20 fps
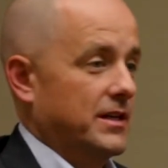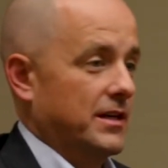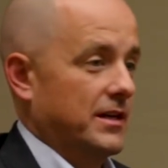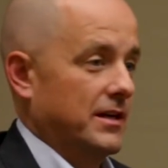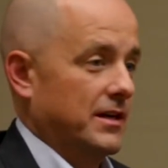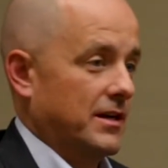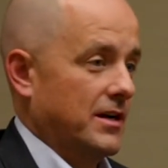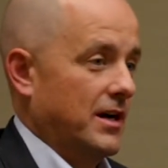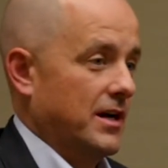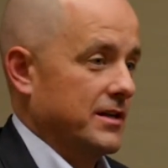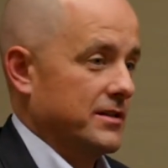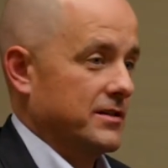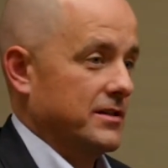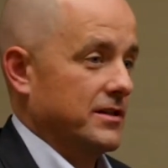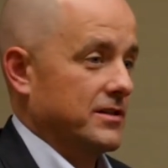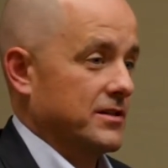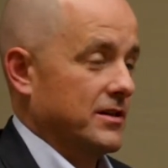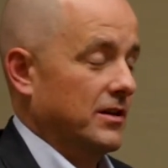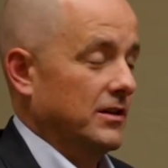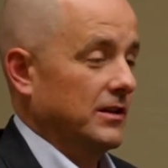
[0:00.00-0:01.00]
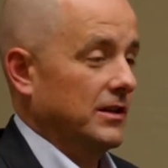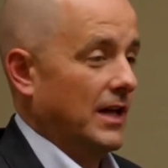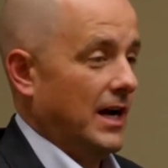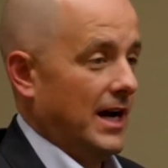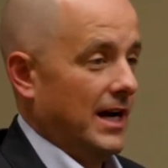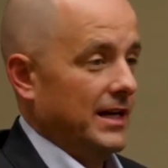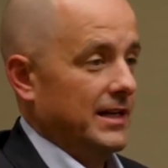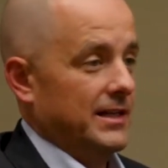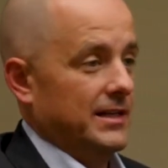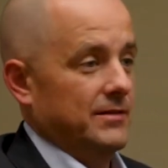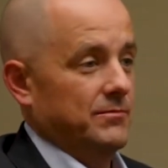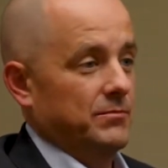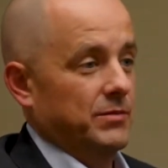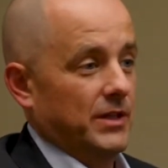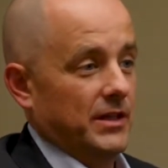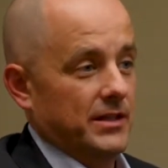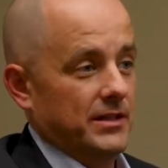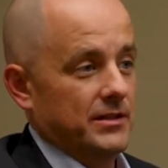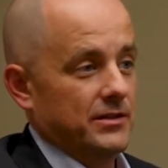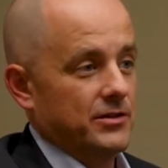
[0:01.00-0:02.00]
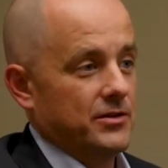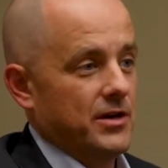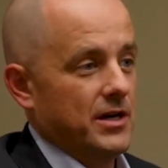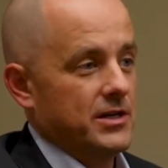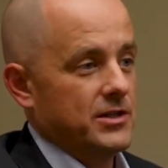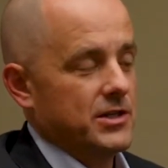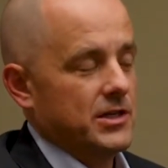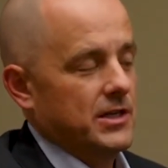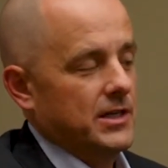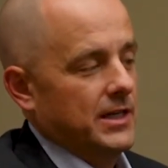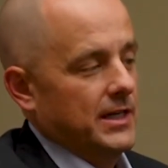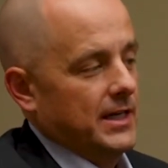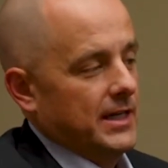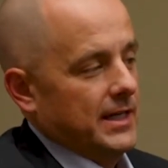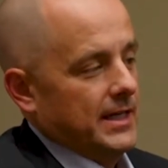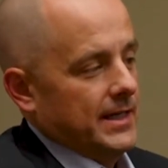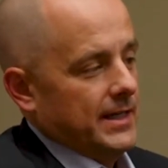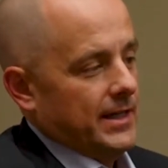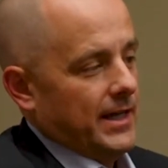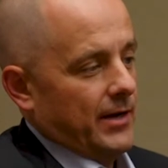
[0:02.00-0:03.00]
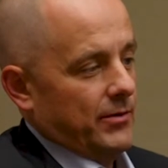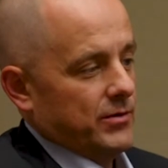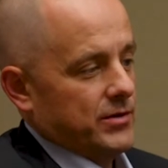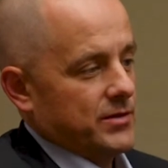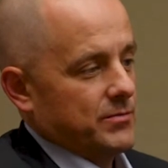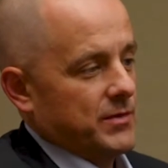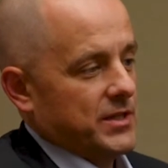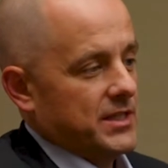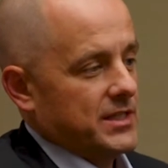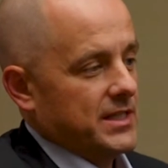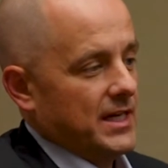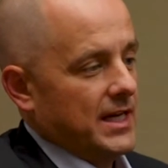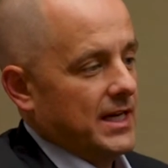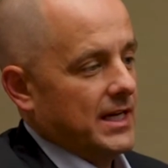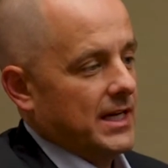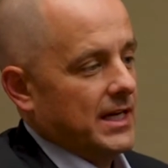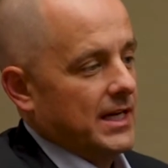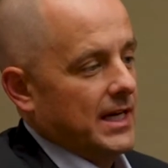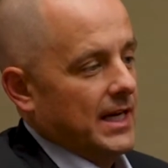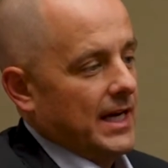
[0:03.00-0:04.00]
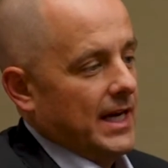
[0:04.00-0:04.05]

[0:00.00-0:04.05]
and it cost us a lot in blood and treasure. That was a mistake.